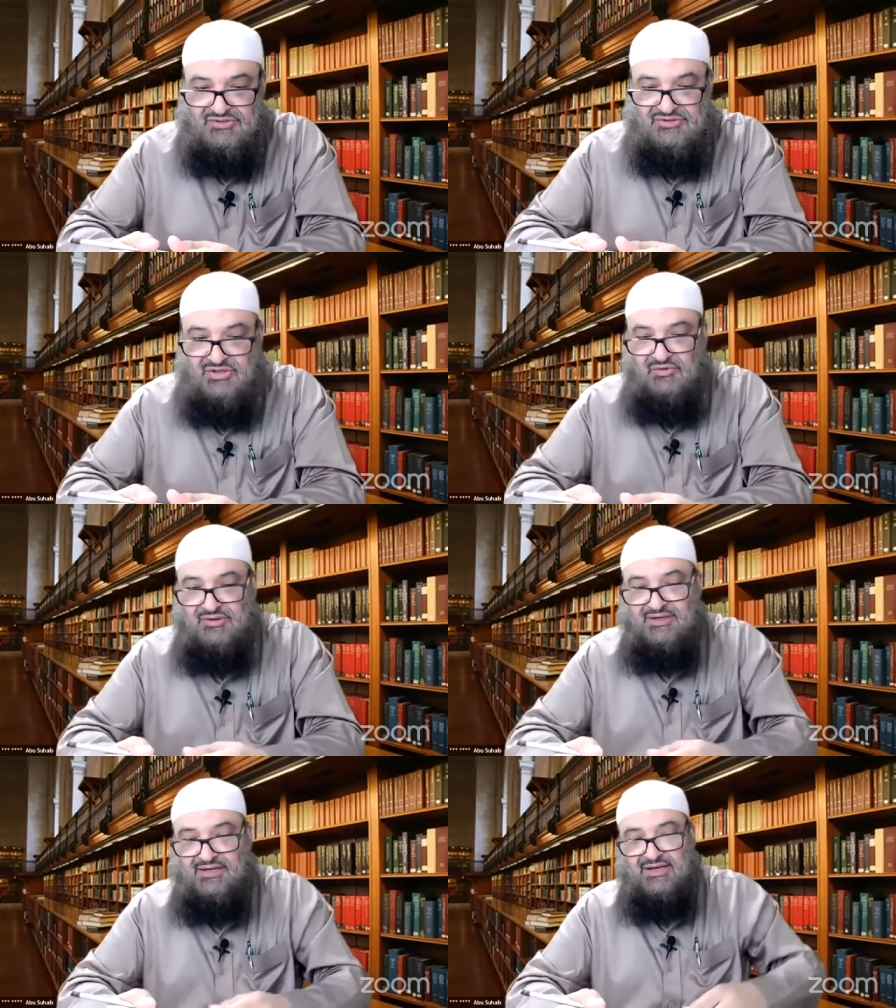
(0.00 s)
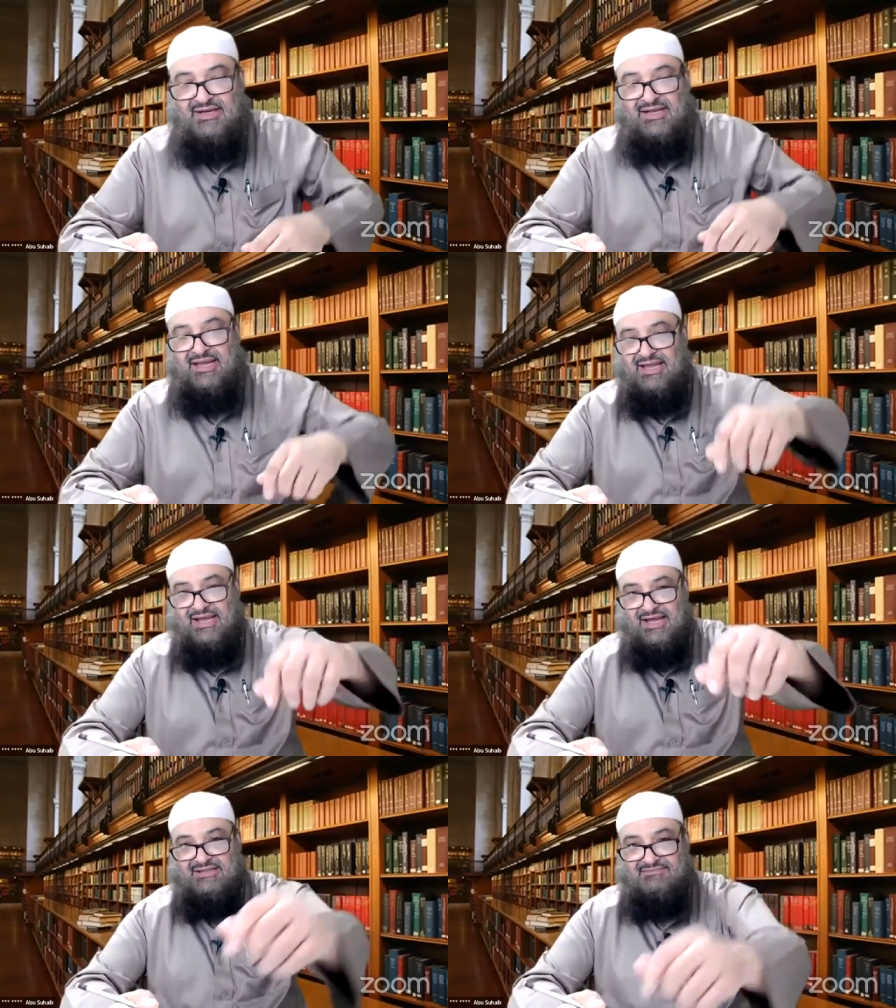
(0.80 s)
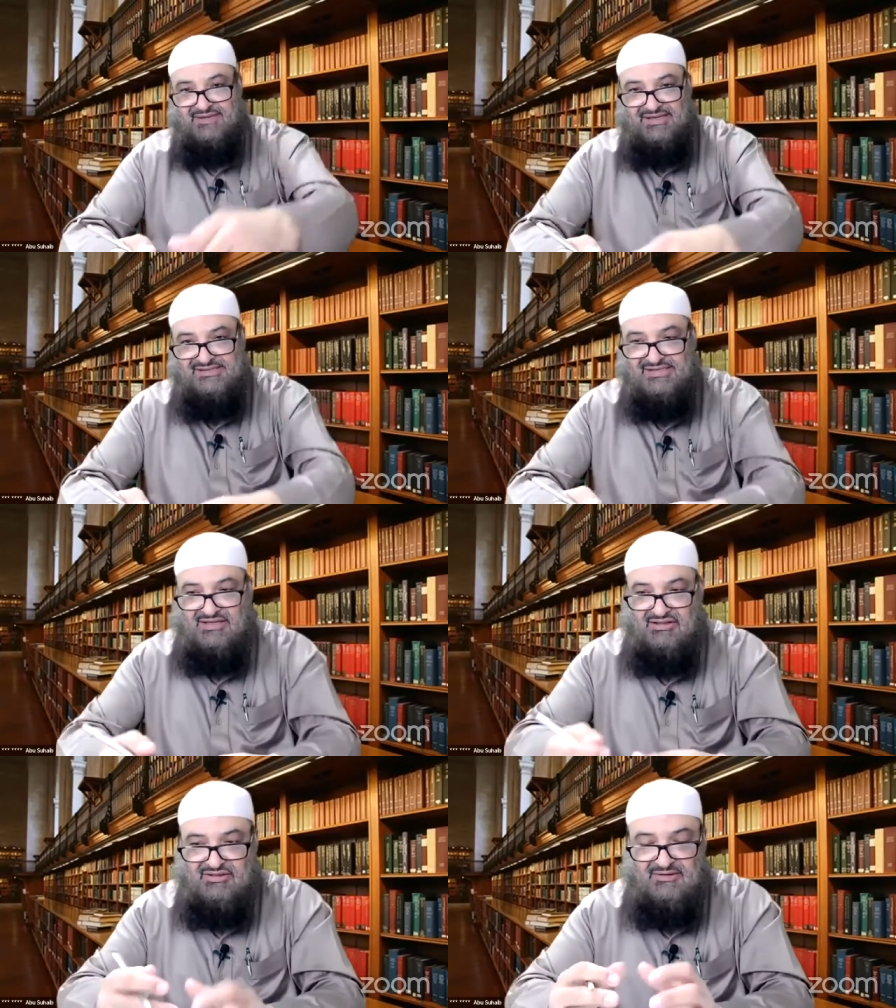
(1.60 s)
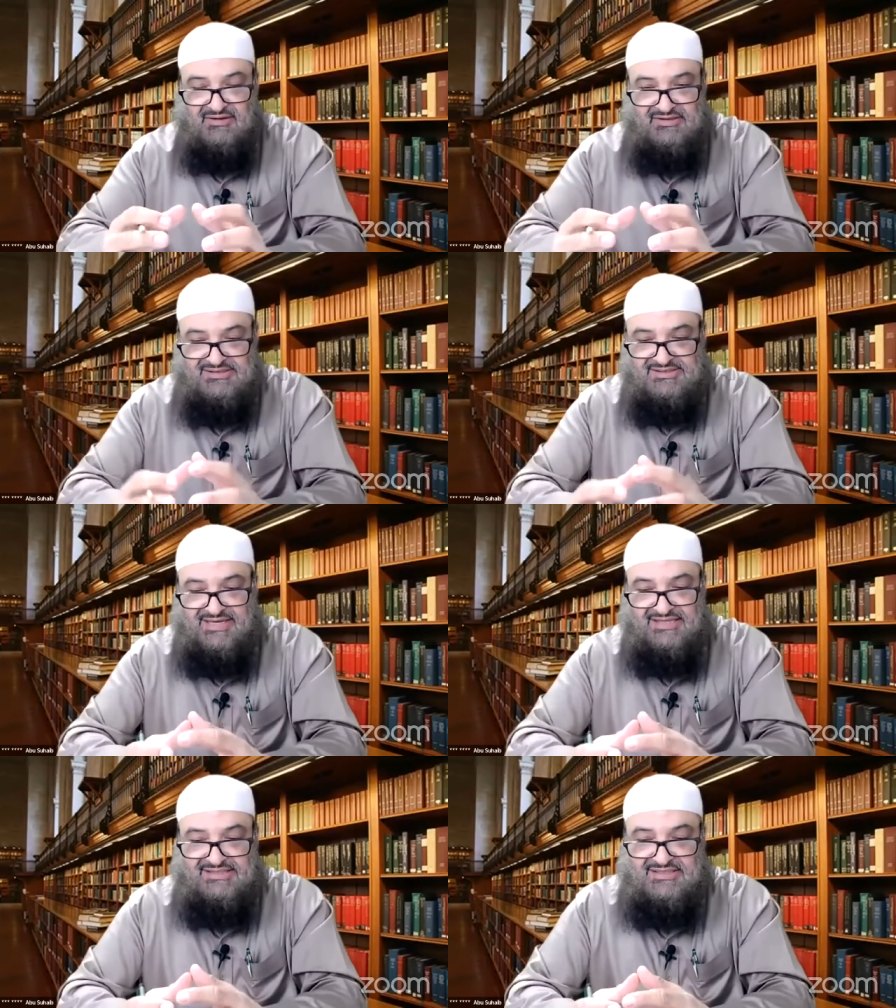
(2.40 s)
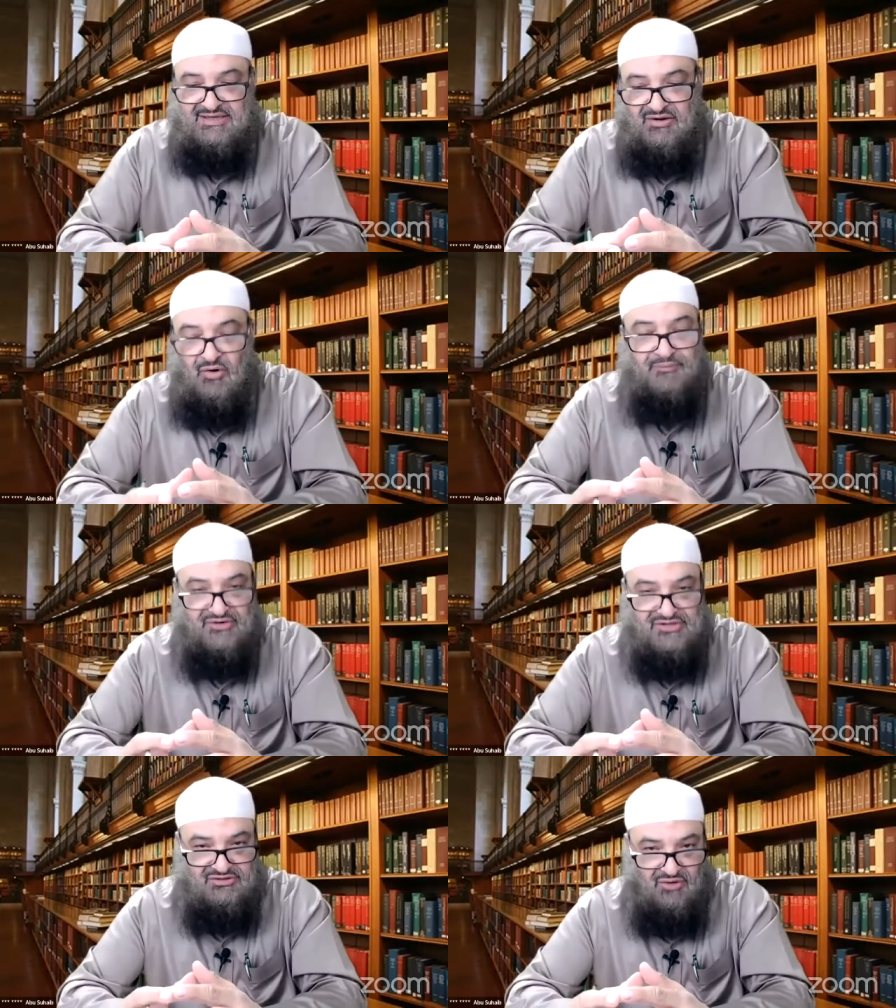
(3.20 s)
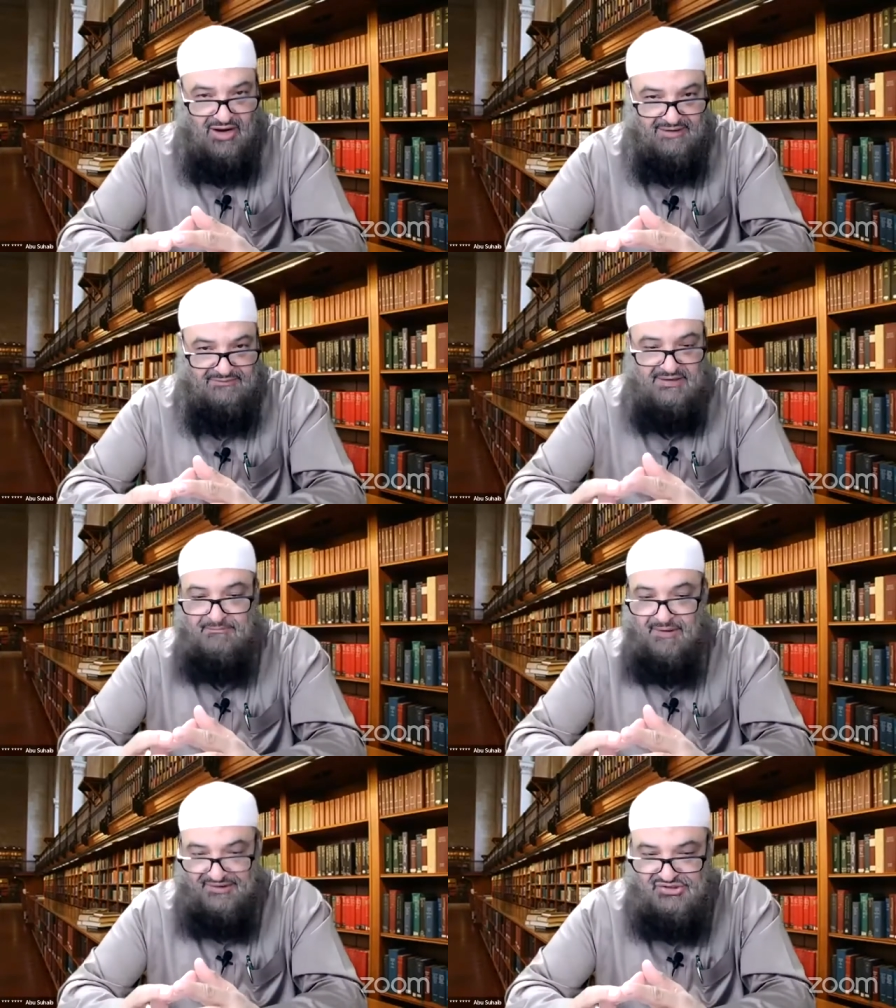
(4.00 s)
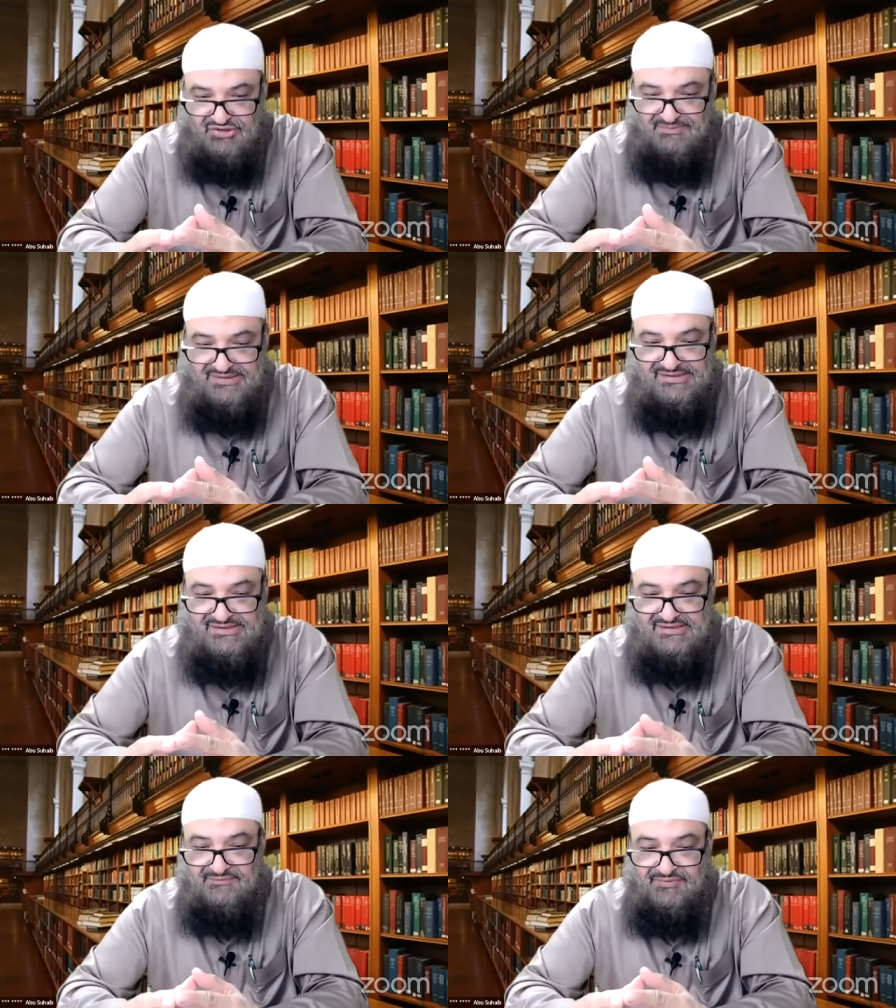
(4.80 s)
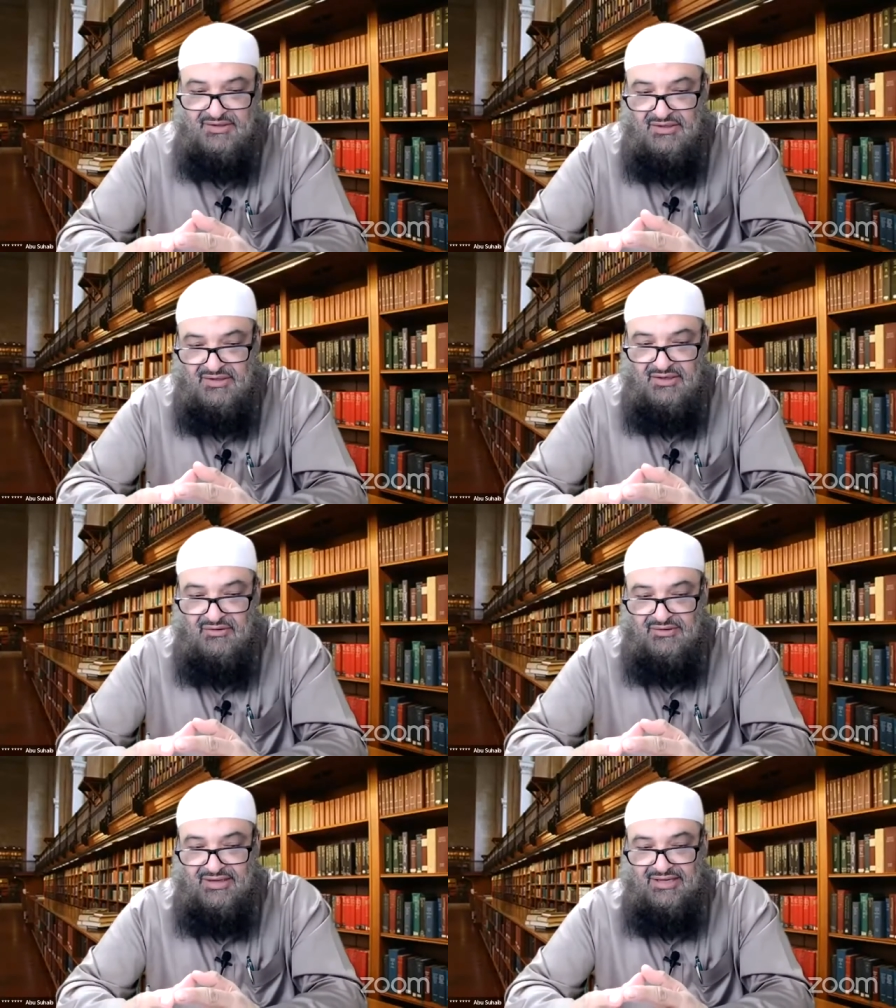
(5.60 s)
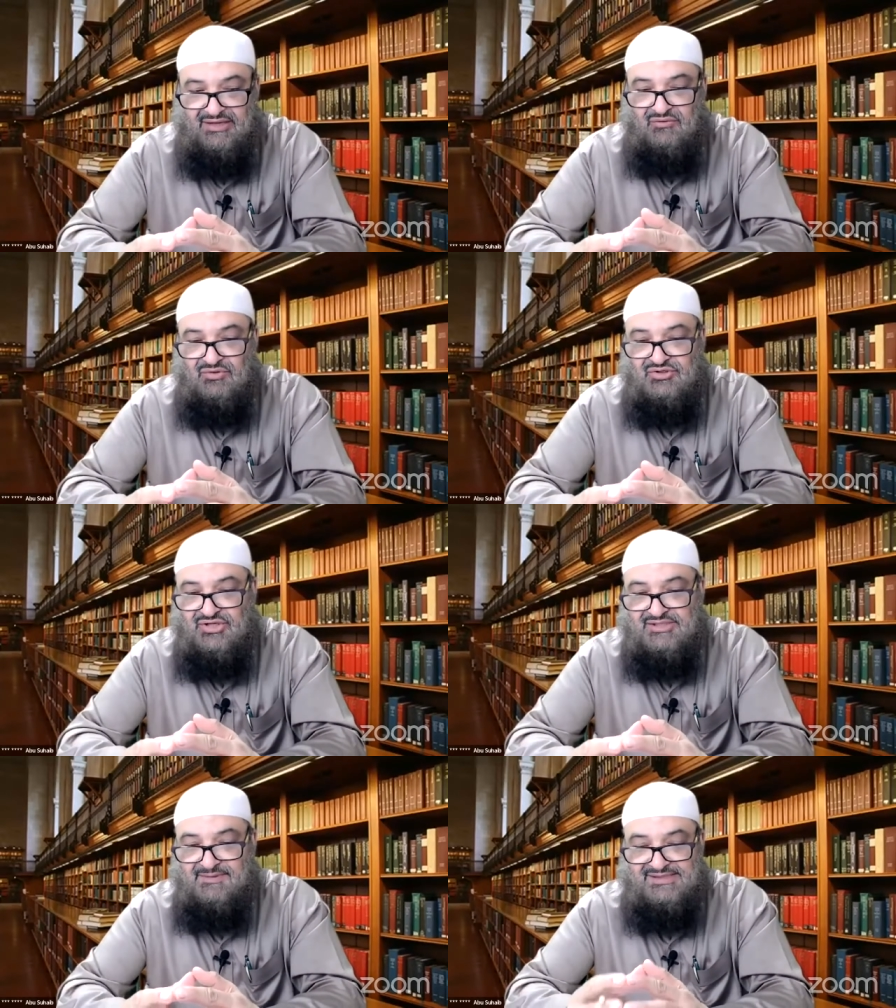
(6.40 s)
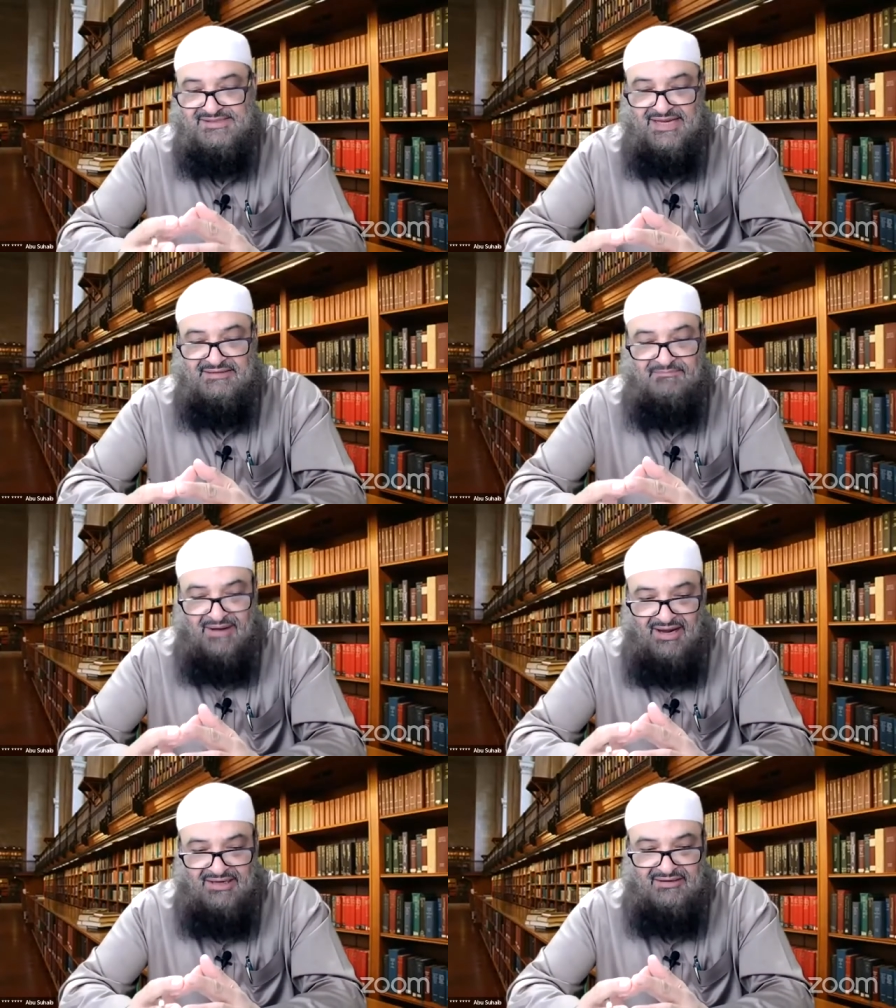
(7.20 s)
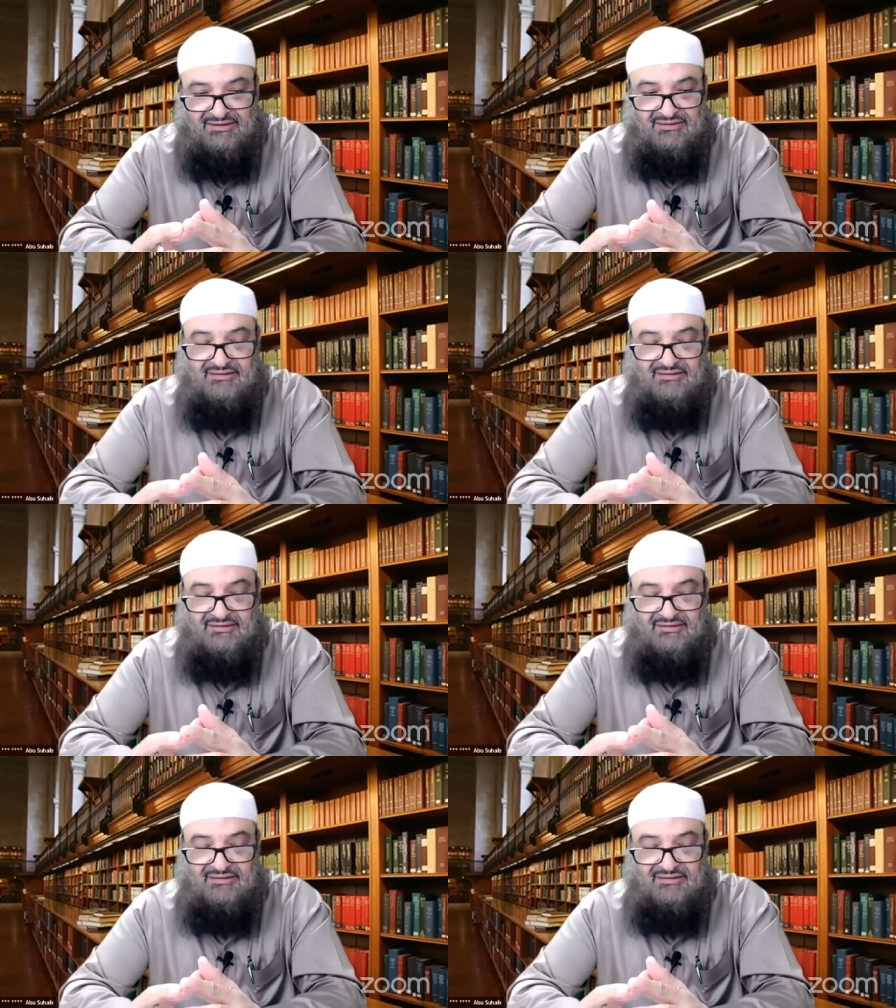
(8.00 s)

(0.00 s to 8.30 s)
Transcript: So here it means the set or prescribed punishments, okay, which is being set by